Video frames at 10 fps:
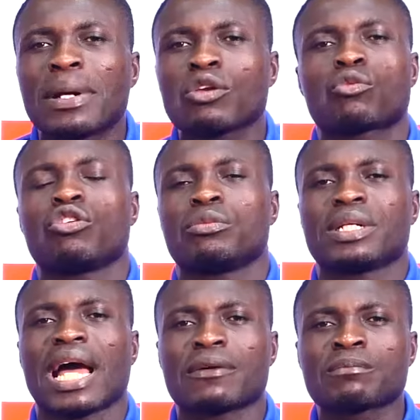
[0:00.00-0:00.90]
manu kun
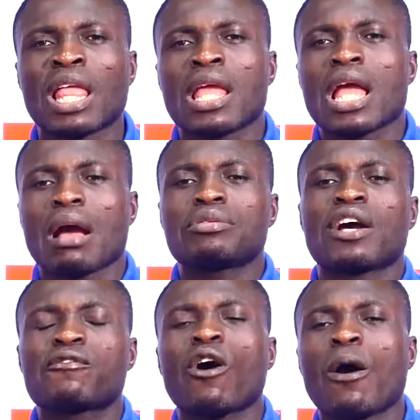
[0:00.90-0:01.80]
muda. A wish
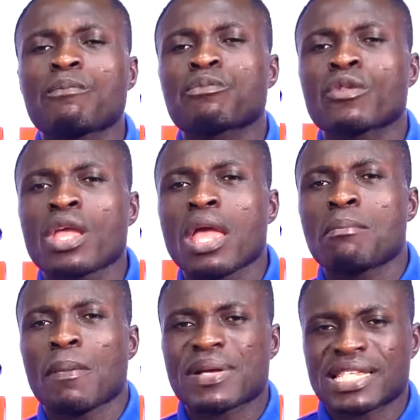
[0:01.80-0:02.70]
a four,
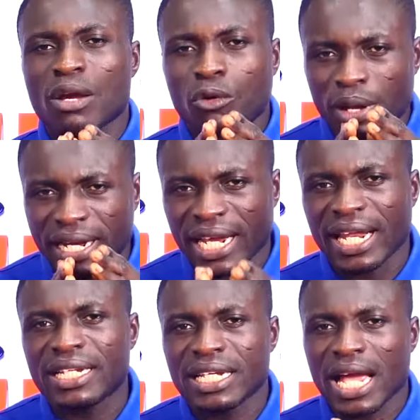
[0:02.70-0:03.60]
me persia kwa
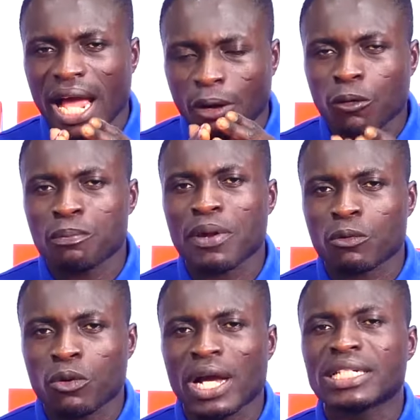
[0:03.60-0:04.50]
Kennedy a
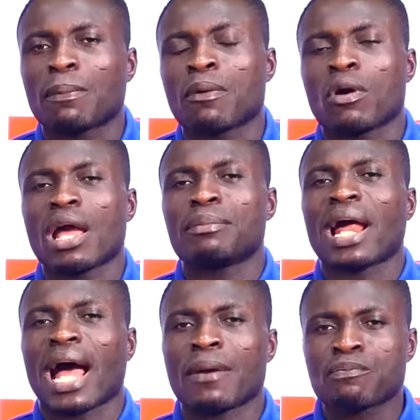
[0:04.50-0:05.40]
compra kwa Japon
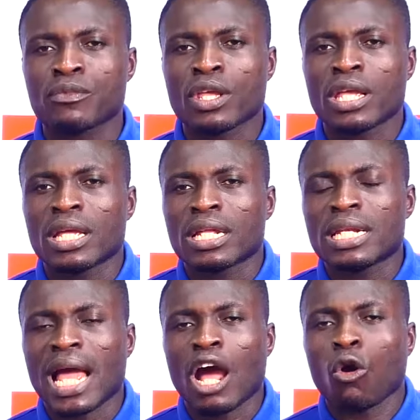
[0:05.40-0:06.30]
emra.
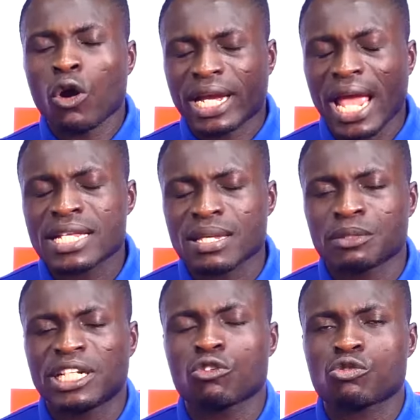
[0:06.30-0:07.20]
Na o care
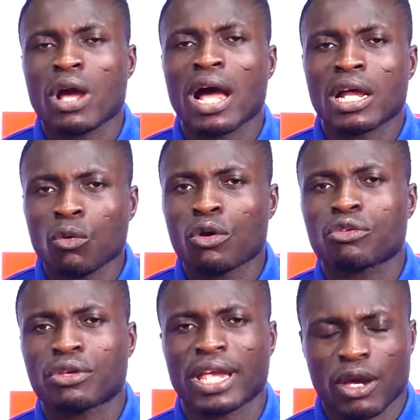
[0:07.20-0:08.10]
some show soa, no what
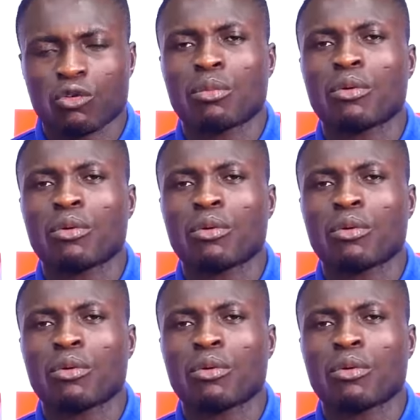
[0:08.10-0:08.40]
to say and